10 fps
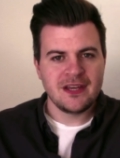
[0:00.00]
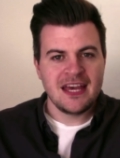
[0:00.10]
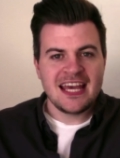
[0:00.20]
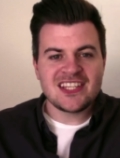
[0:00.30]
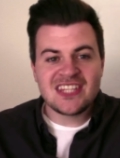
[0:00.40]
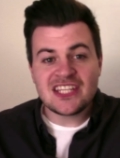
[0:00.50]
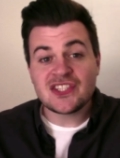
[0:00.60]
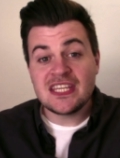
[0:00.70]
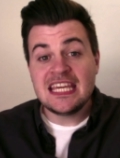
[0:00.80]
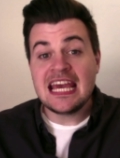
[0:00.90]
Is this
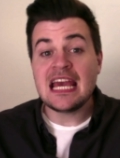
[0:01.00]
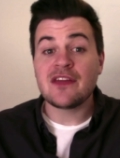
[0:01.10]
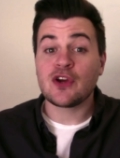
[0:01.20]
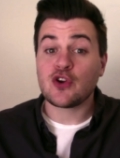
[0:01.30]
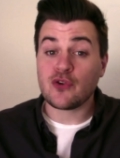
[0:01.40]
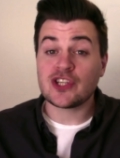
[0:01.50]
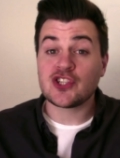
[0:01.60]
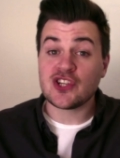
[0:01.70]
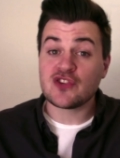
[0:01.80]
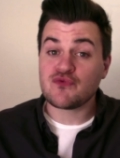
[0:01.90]
the year that
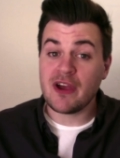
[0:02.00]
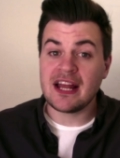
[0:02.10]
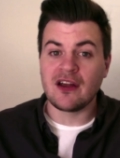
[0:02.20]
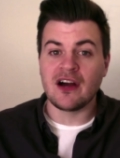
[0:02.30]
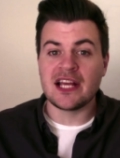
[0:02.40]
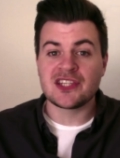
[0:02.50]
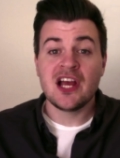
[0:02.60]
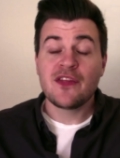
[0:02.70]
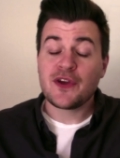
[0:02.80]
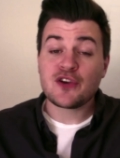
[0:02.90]
Christians realise
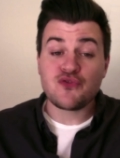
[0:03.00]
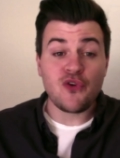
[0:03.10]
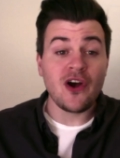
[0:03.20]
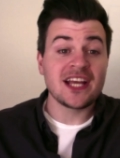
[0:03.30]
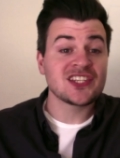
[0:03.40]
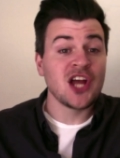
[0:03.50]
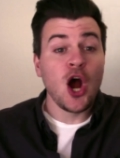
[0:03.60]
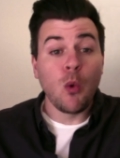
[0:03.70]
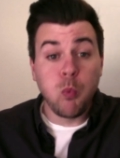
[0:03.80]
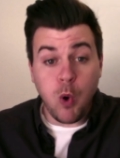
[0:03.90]
that Christ
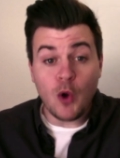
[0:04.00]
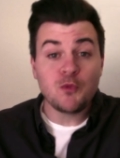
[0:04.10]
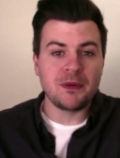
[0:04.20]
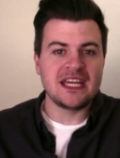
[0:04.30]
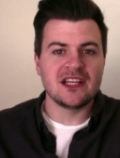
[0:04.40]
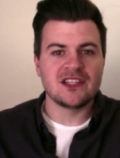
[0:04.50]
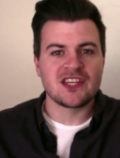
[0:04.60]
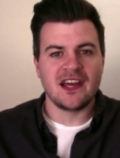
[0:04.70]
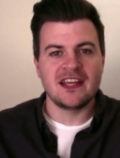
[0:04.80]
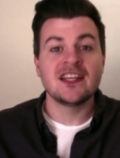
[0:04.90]
won't be
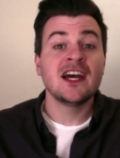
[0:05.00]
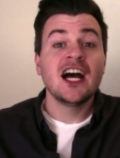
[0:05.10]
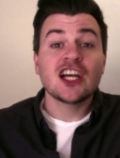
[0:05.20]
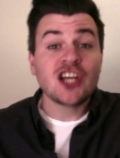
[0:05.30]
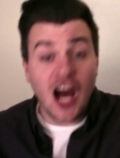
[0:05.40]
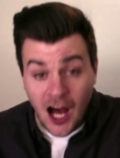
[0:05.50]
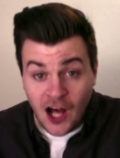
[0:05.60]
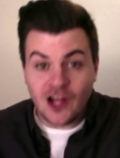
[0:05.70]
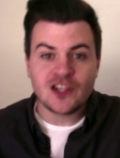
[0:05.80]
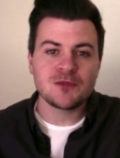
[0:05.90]
contained,
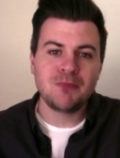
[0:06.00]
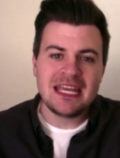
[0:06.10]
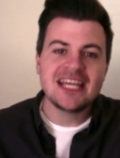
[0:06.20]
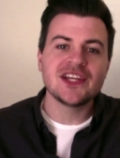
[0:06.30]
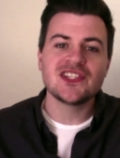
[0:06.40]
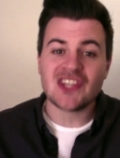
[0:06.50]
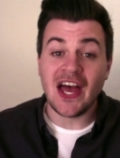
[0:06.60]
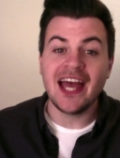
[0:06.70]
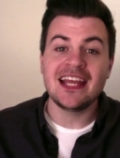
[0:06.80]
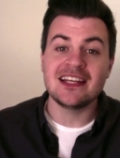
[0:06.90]
can't be
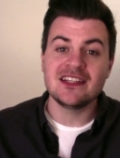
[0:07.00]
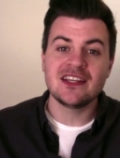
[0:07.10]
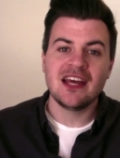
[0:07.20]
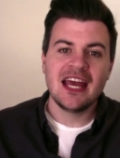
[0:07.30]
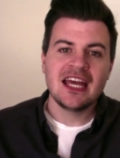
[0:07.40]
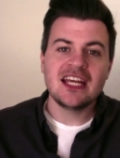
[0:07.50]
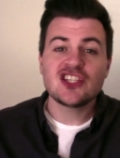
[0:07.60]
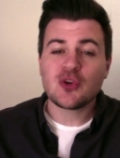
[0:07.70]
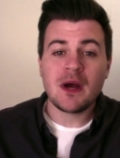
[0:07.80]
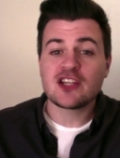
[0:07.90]
contained
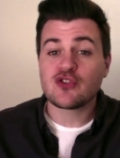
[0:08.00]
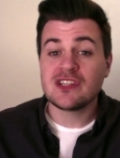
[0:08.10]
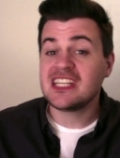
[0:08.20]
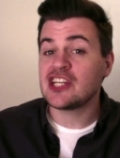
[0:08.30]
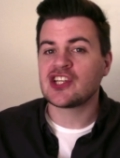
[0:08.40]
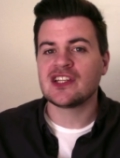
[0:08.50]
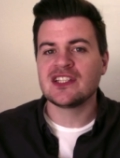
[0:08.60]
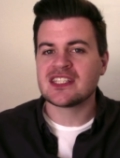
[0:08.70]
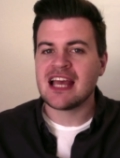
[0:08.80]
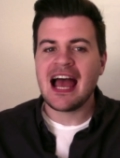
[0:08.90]
into our
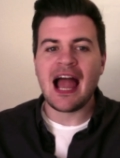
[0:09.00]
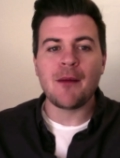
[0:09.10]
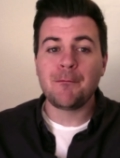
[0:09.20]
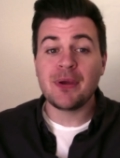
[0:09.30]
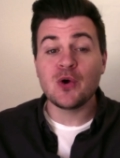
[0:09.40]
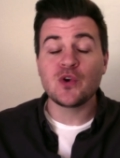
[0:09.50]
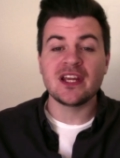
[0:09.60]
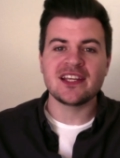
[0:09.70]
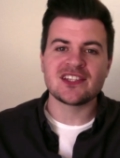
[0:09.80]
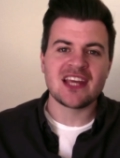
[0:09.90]
traditions, our
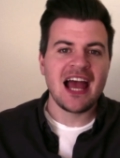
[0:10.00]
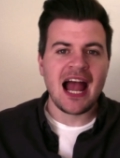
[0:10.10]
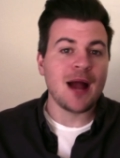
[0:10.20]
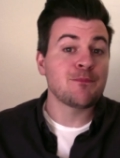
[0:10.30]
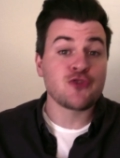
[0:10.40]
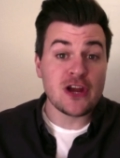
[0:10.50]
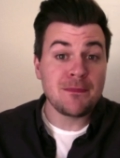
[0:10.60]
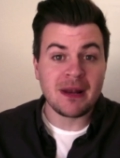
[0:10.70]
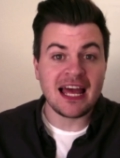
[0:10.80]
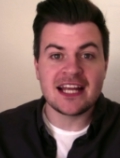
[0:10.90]
buildings, our pre
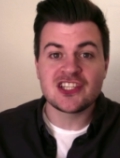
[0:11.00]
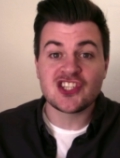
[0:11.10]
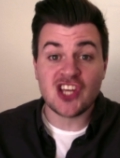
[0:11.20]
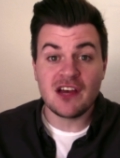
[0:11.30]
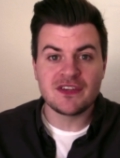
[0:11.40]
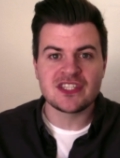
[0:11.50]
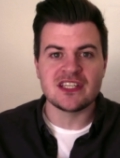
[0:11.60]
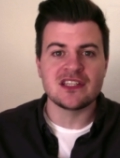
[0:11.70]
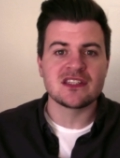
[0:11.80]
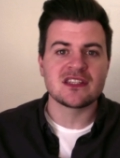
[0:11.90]
planned
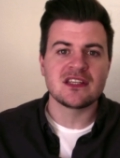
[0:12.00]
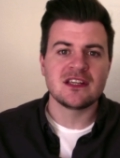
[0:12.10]
services?